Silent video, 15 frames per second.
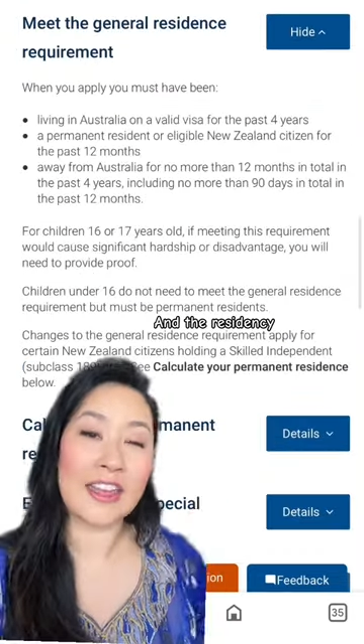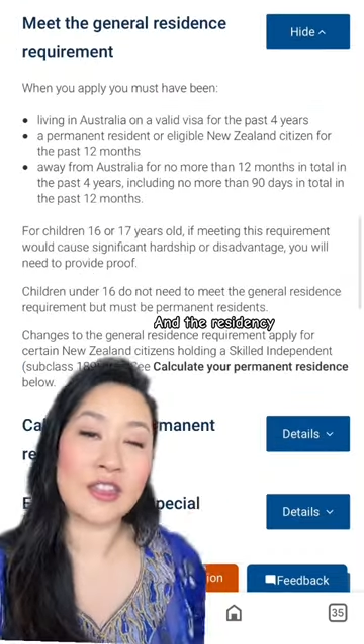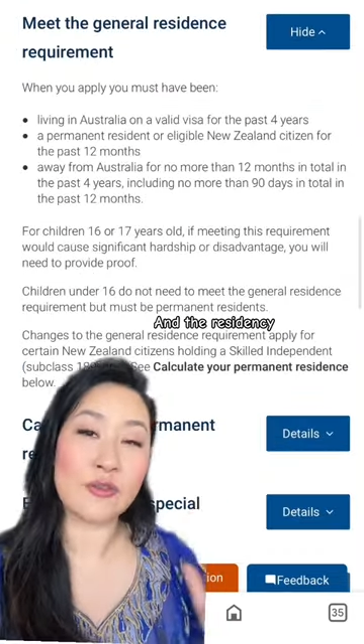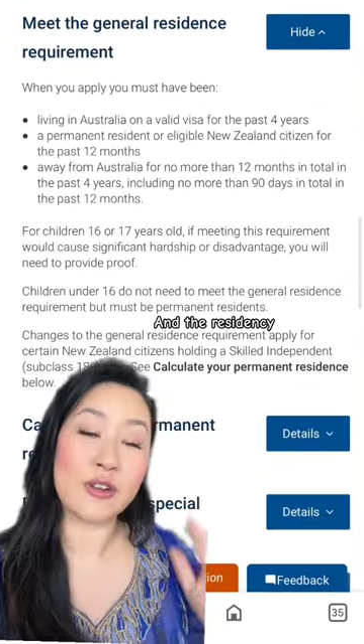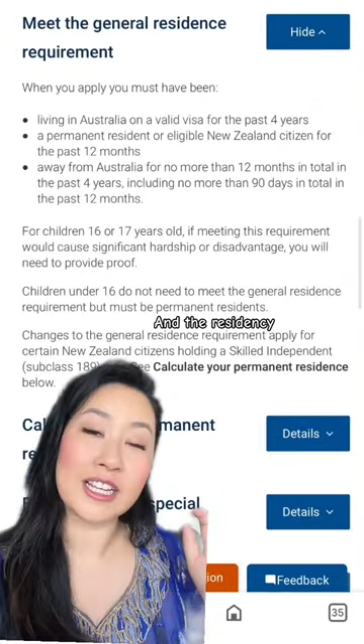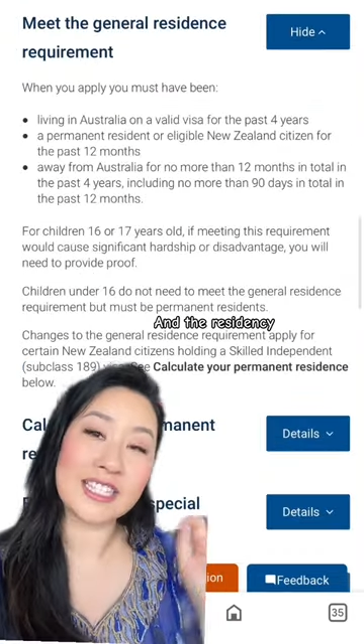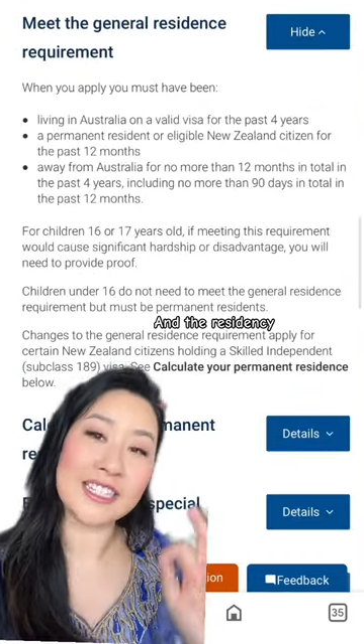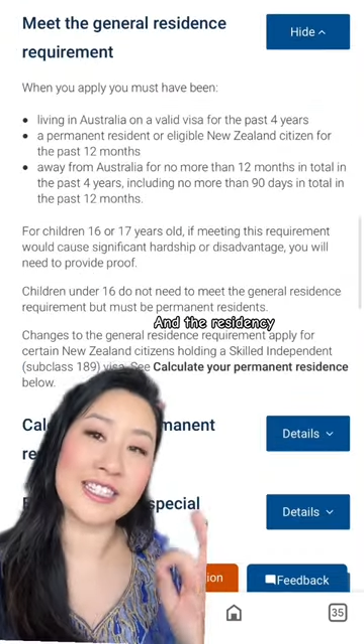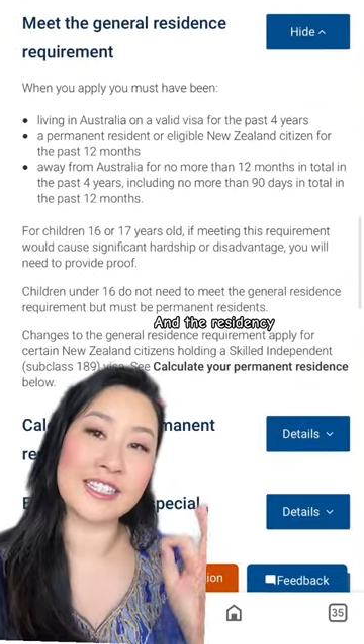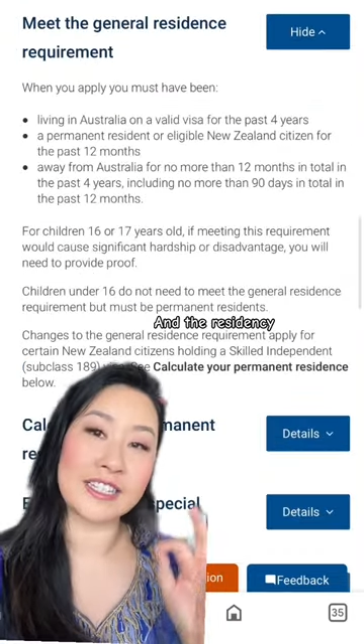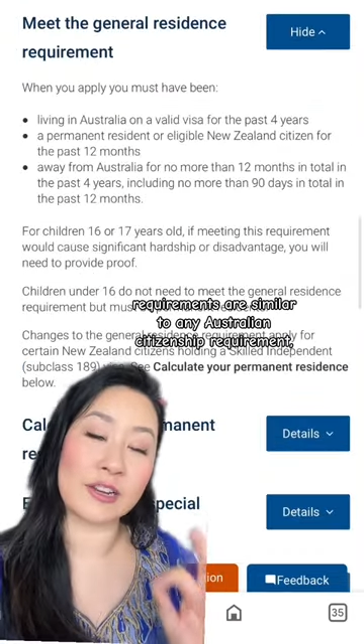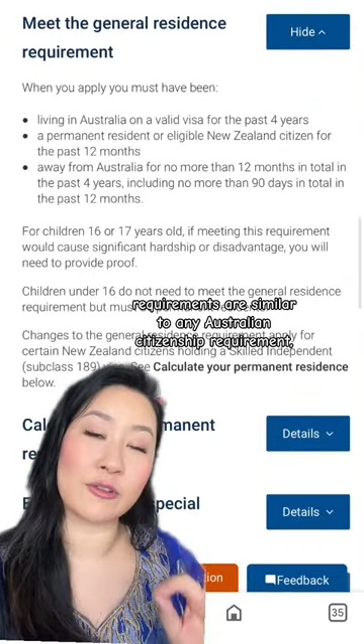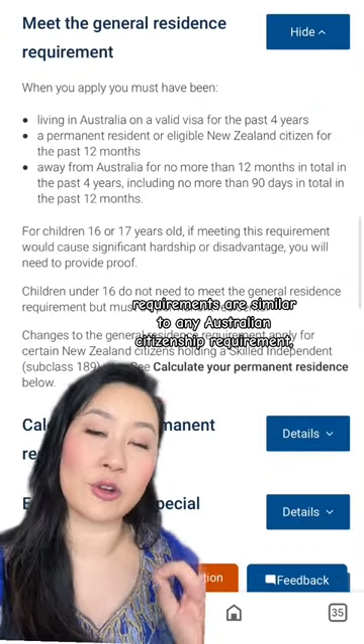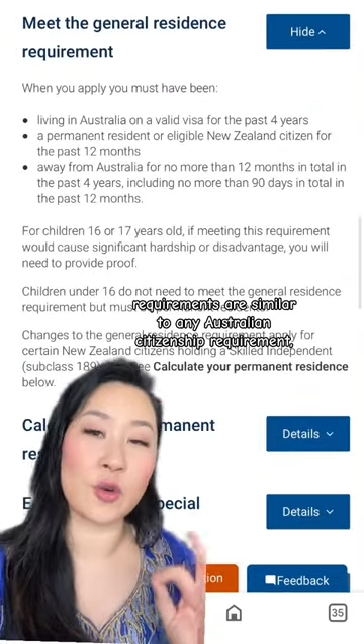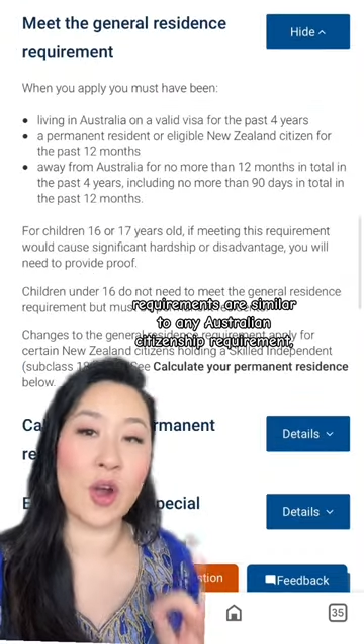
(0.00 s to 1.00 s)
and the
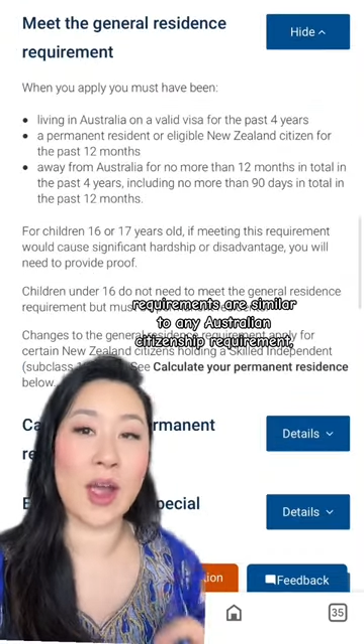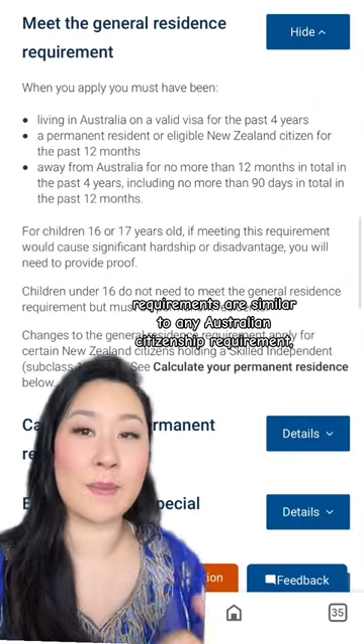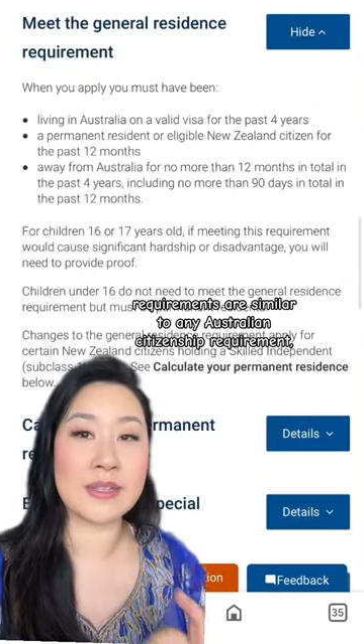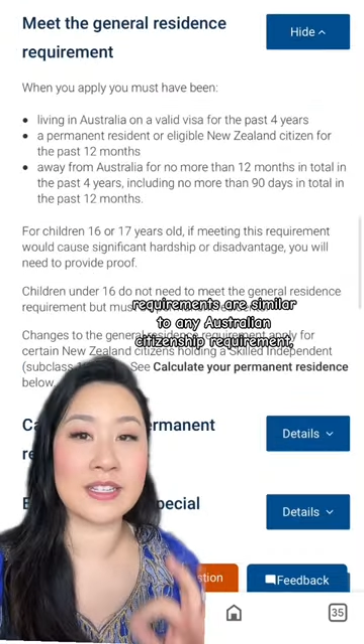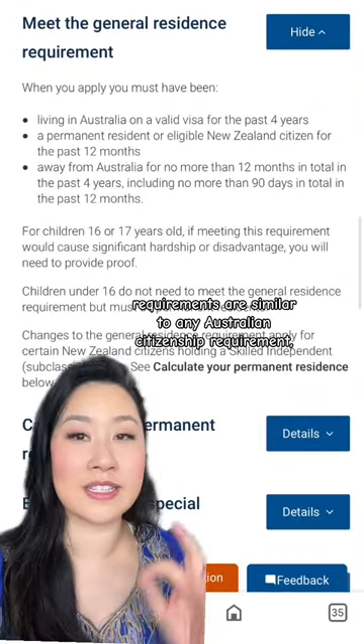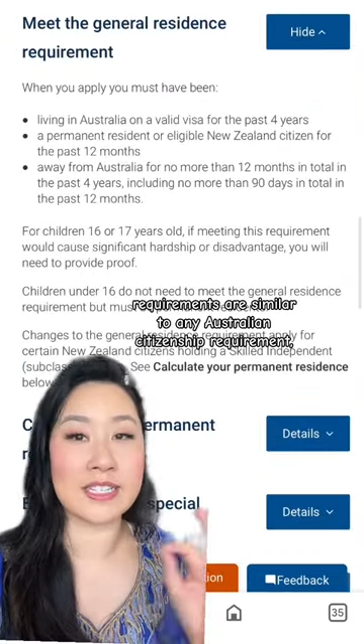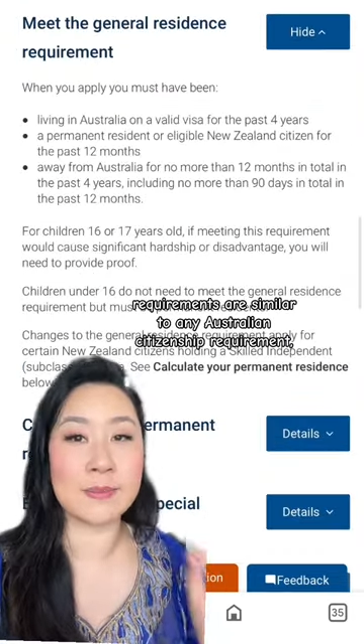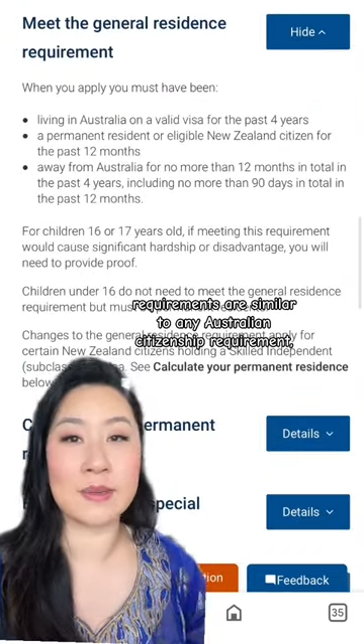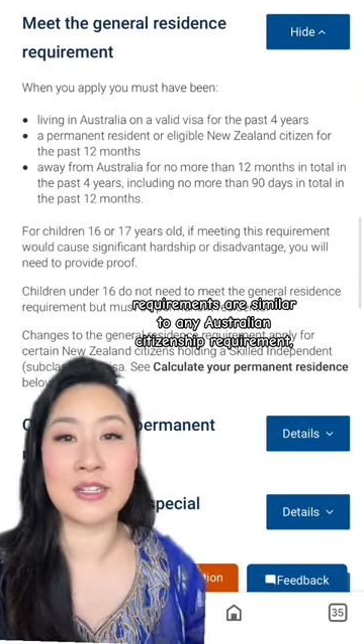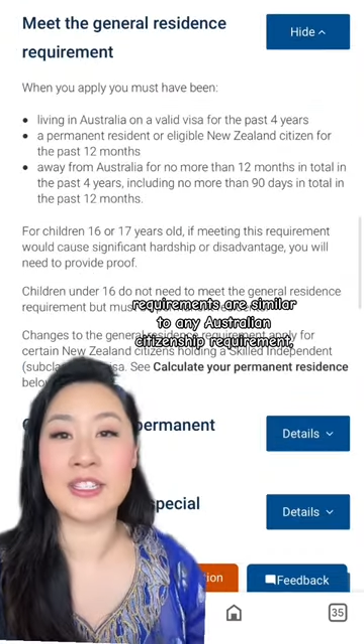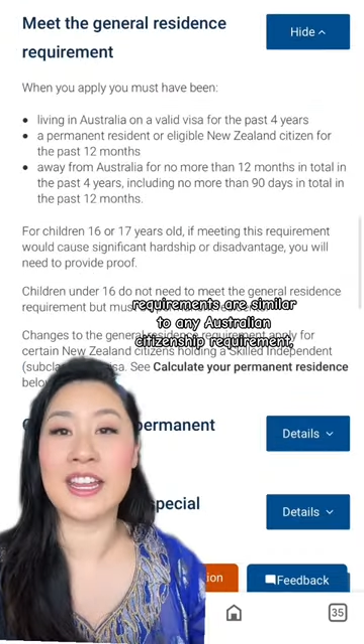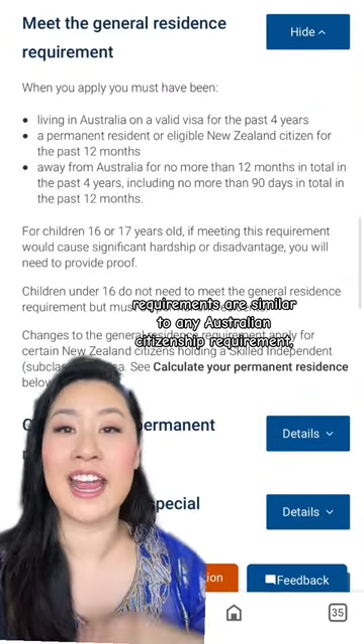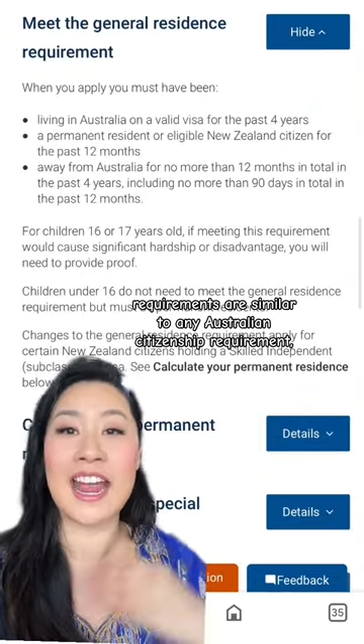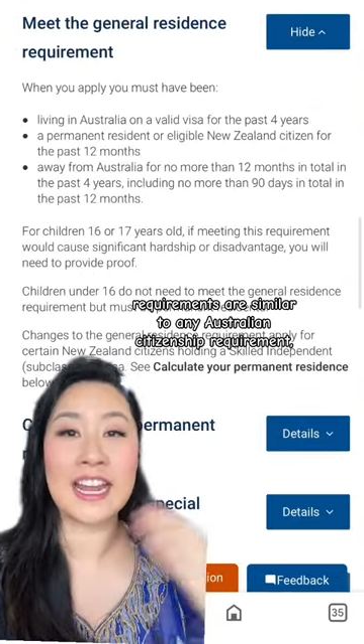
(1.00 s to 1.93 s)
residency requirements are similar to